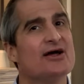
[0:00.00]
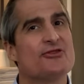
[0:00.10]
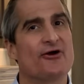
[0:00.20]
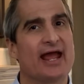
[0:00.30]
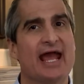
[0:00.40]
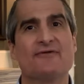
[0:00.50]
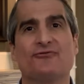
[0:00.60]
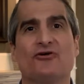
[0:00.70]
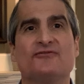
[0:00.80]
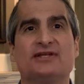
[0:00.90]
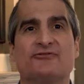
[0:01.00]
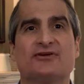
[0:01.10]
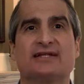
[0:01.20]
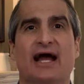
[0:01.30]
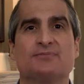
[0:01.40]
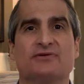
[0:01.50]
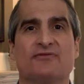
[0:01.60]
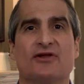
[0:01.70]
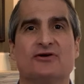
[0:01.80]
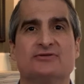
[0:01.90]
There are a handful of different types of
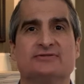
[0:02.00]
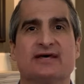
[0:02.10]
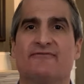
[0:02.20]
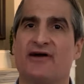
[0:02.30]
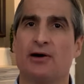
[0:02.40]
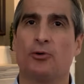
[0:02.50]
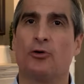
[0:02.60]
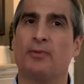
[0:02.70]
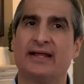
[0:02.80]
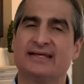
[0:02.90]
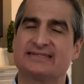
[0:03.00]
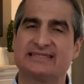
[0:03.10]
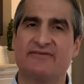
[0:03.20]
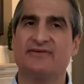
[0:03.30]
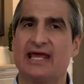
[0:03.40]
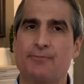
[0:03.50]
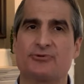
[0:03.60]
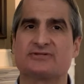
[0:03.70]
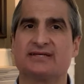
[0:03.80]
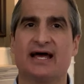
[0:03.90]
loans available, but
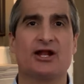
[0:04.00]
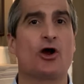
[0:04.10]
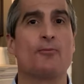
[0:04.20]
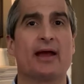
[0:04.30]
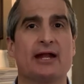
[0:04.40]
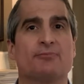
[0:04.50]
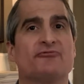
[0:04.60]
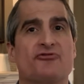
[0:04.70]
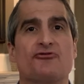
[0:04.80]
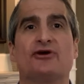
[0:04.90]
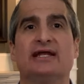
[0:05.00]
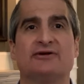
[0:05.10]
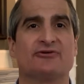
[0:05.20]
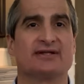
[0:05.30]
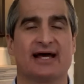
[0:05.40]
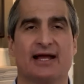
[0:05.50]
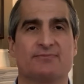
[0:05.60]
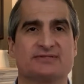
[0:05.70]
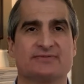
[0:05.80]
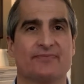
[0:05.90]
78% are made up of three different
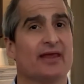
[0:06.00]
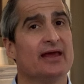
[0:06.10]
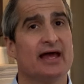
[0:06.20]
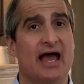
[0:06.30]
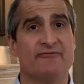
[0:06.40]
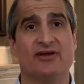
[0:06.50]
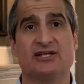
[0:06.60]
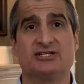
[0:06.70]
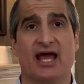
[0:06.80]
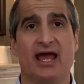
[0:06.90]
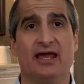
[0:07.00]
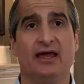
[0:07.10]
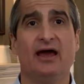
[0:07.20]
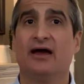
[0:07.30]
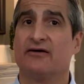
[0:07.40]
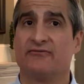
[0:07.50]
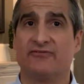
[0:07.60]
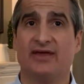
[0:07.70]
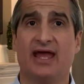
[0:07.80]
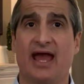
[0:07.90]
types: FHA,
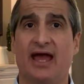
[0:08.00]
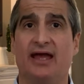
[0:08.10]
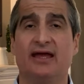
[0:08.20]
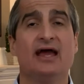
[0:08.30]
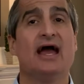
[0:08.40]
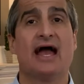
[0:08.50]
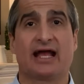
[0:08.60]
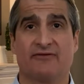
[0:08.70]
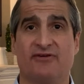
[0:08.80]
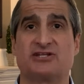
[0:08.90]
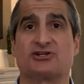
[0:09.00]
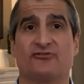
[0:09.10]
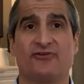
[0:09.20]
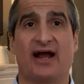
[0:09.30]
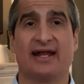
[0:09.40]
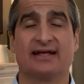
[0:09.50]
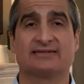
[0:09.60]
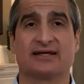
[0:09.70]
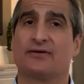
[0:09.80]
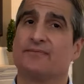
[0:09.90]
VA, and conventional
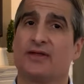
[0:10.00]
financing,